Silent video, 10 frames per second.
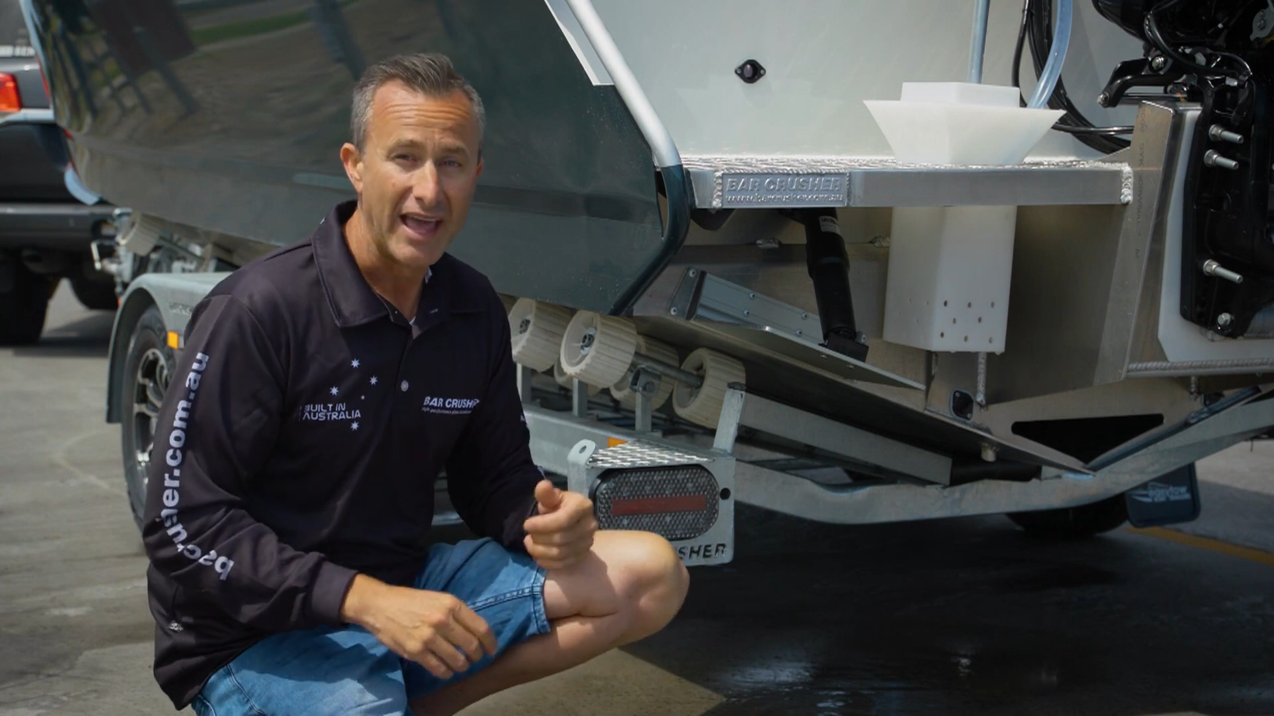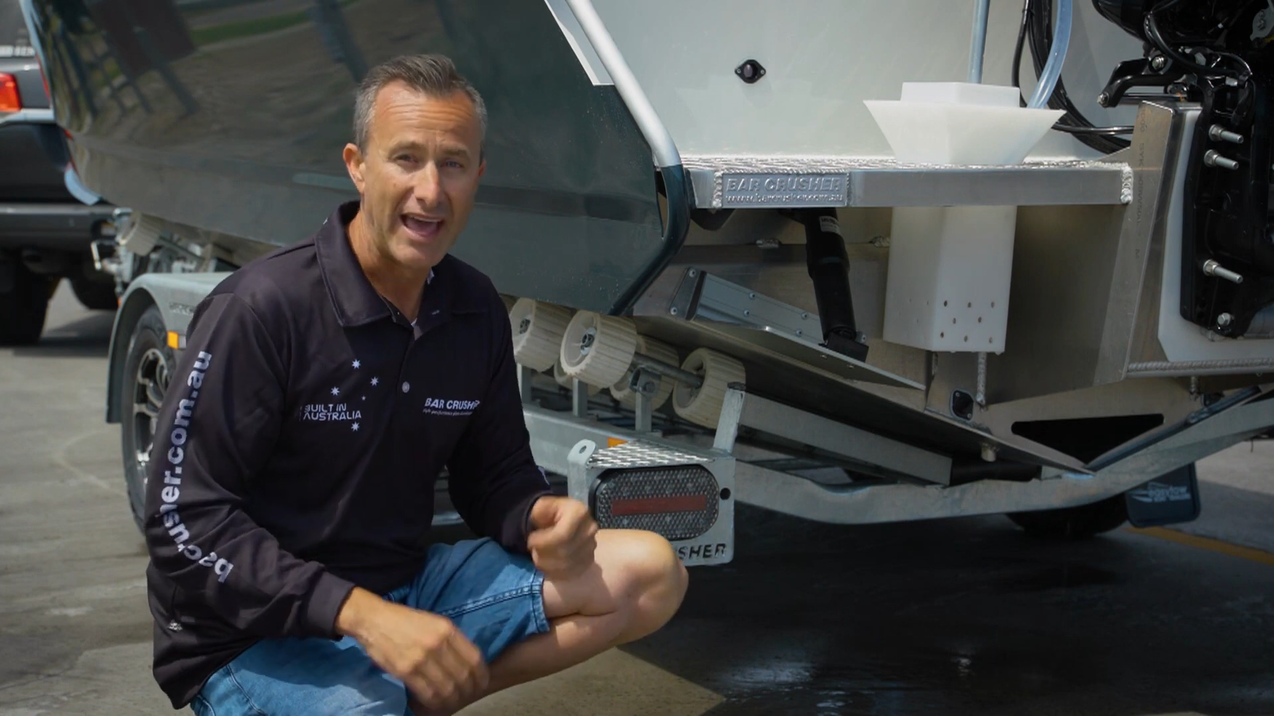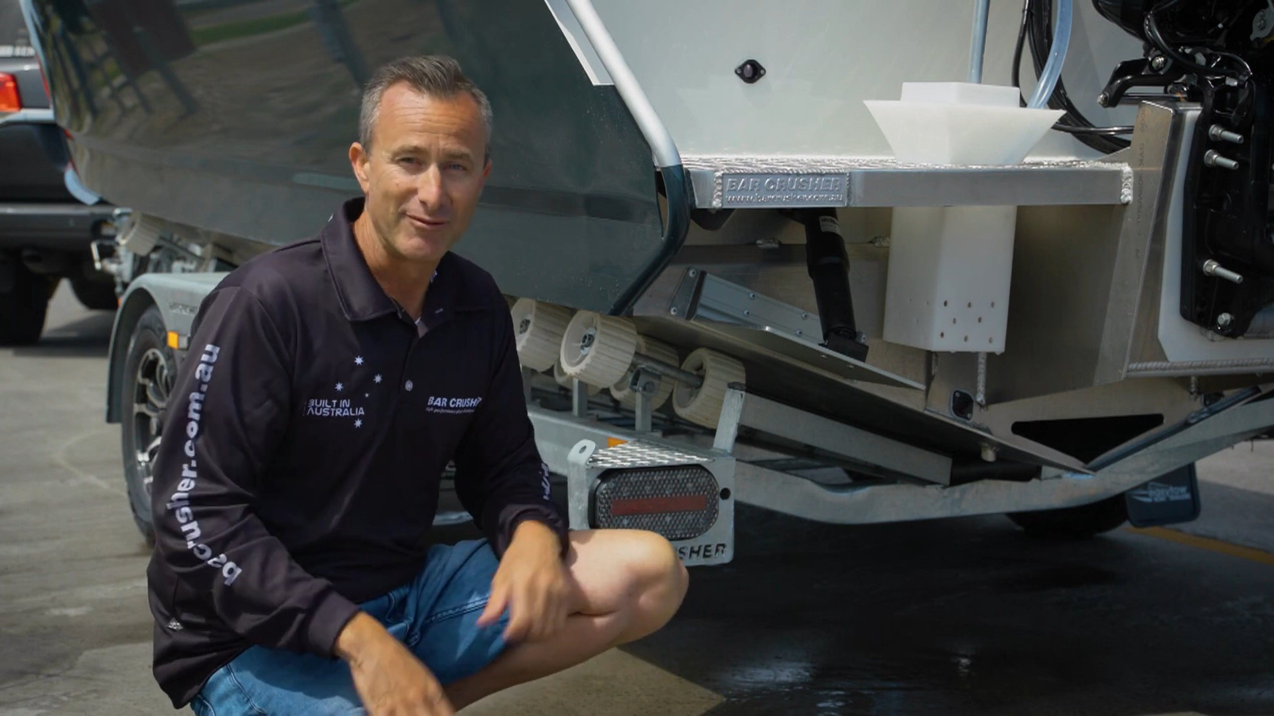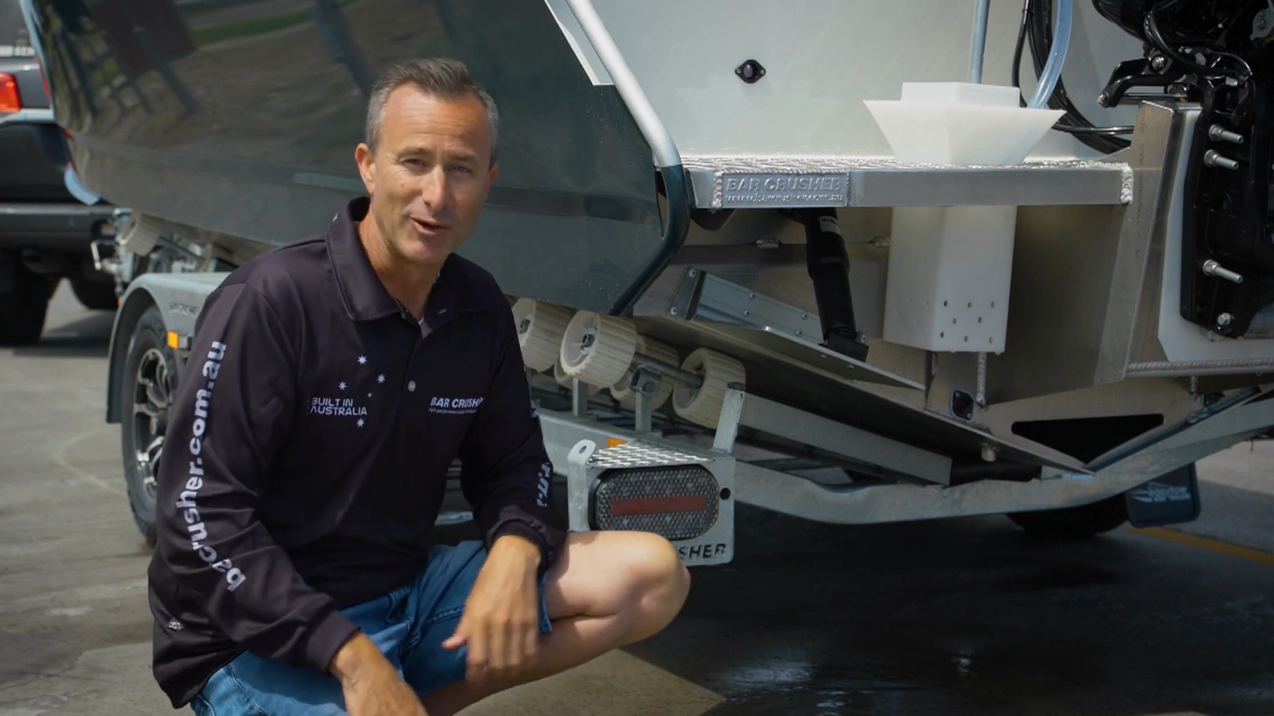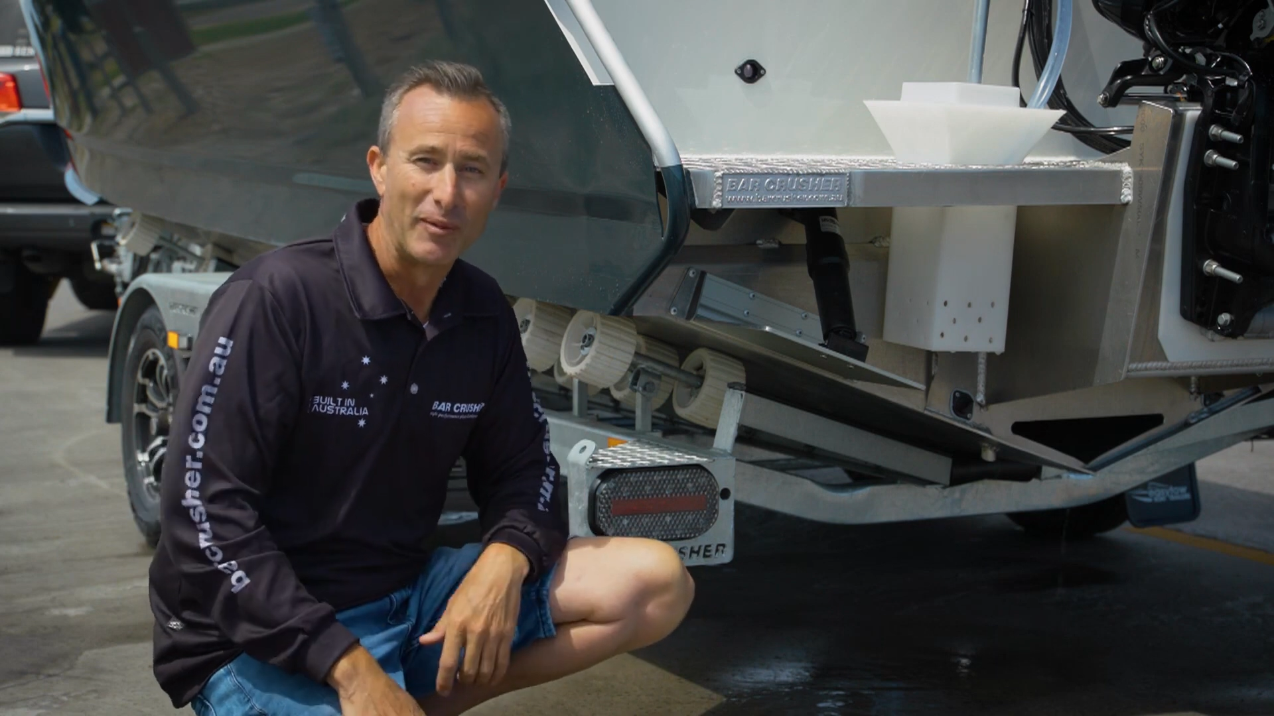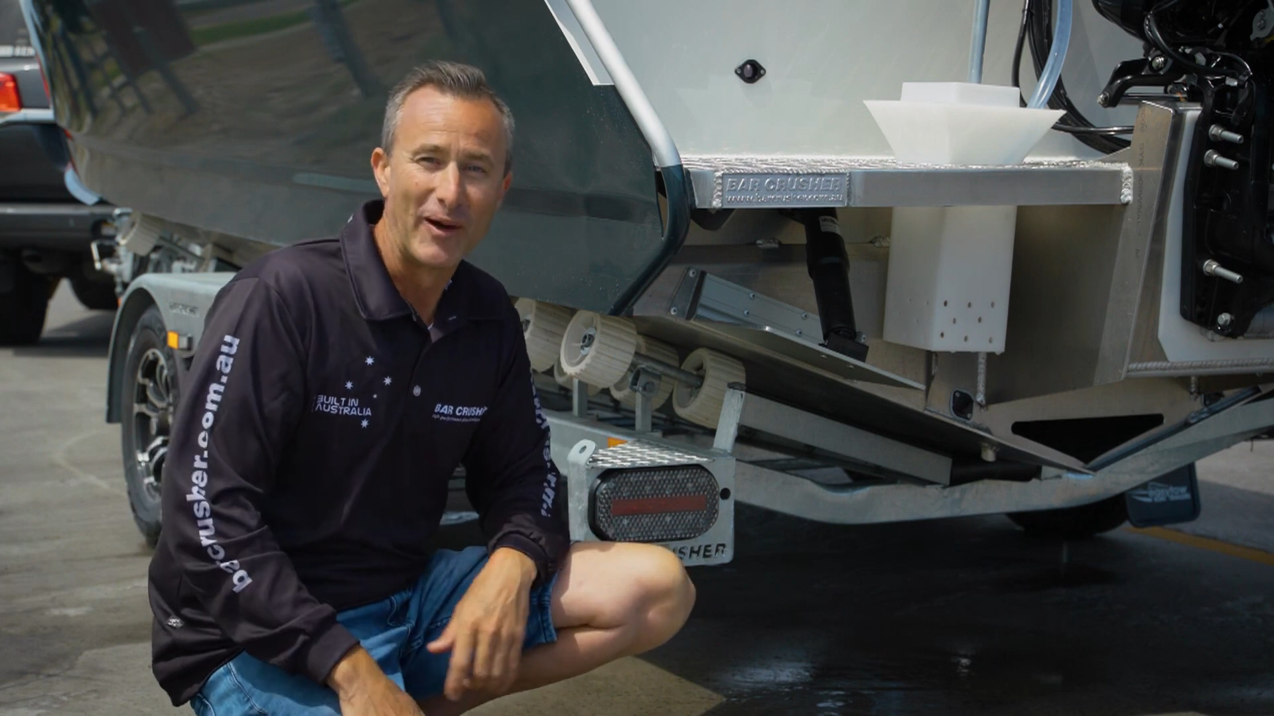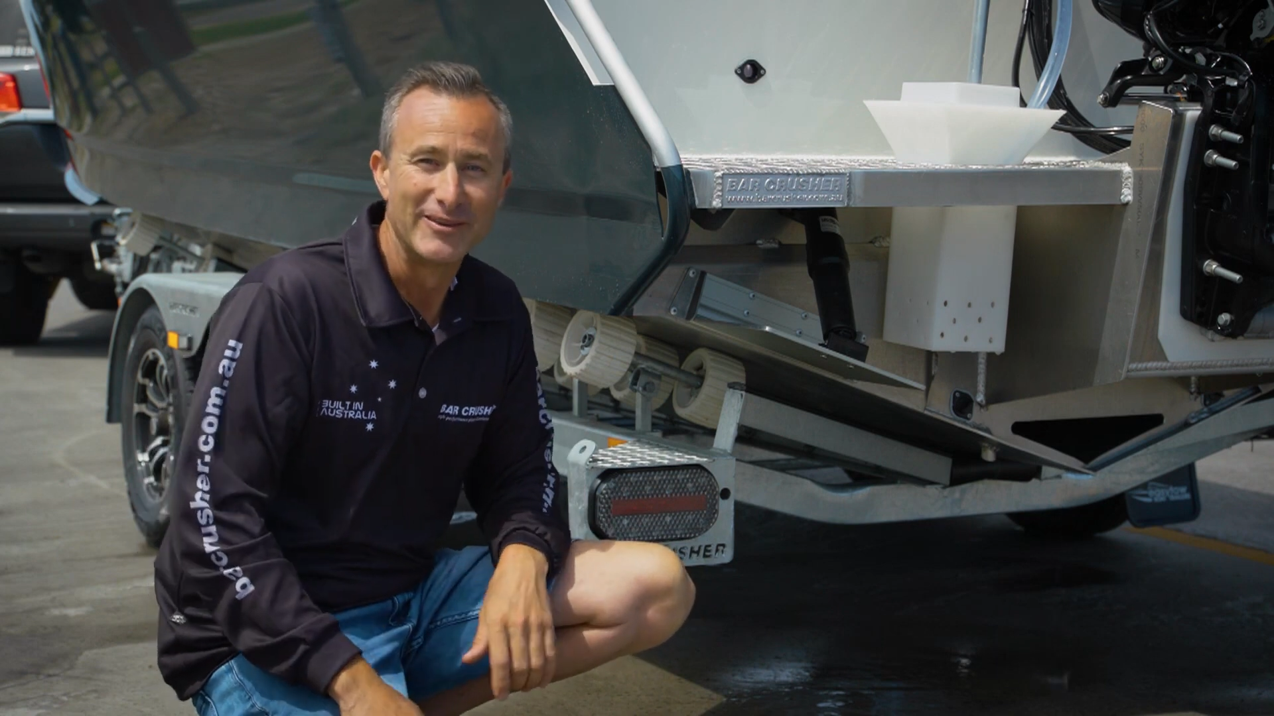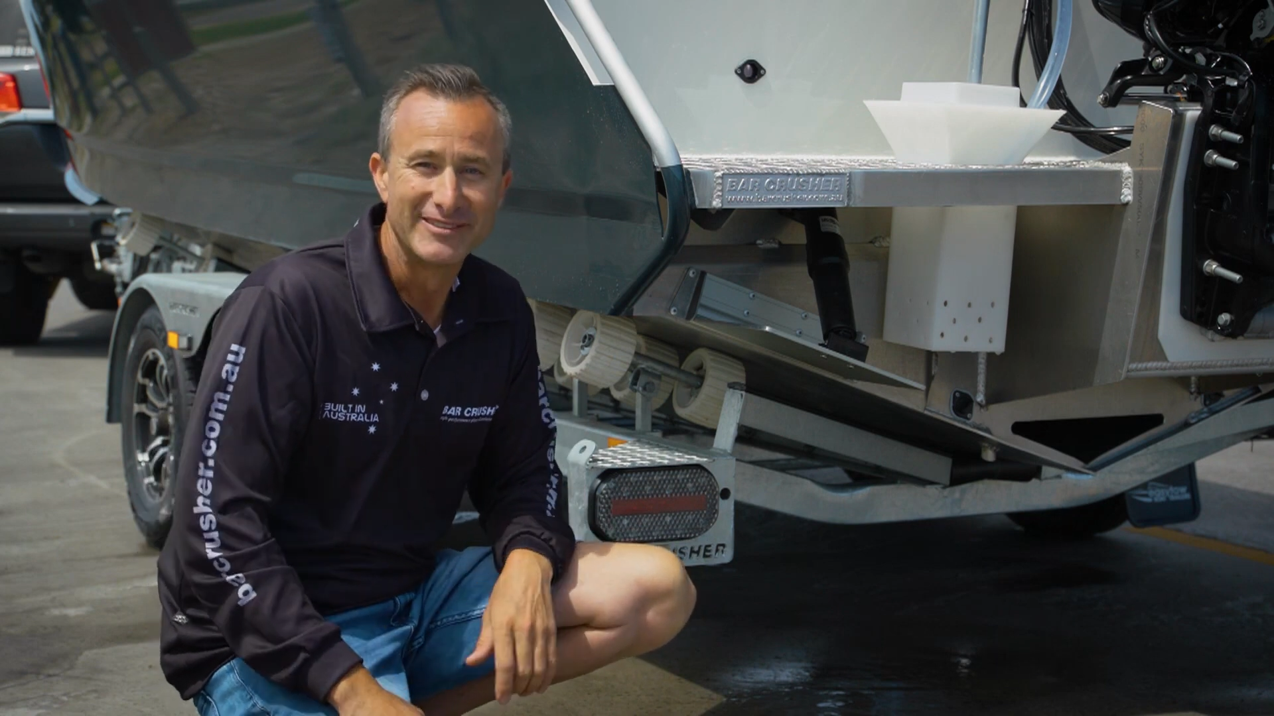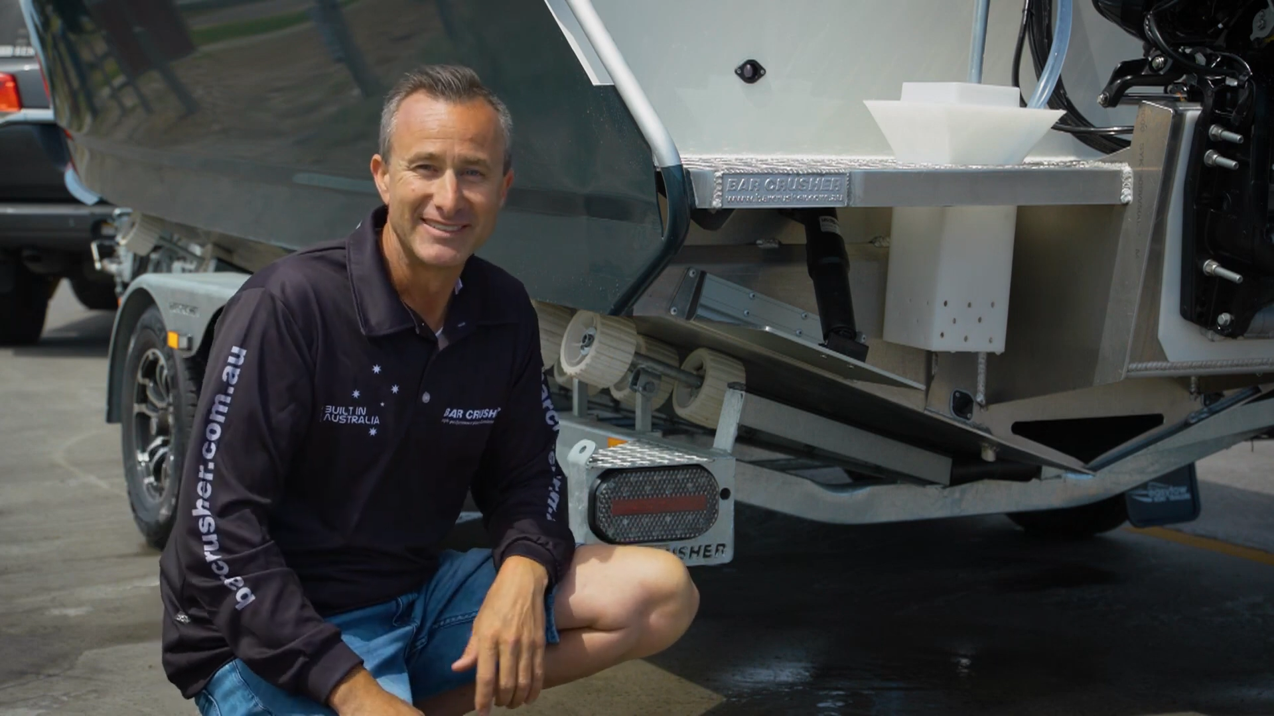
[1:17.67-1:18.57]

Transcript: out of your boat.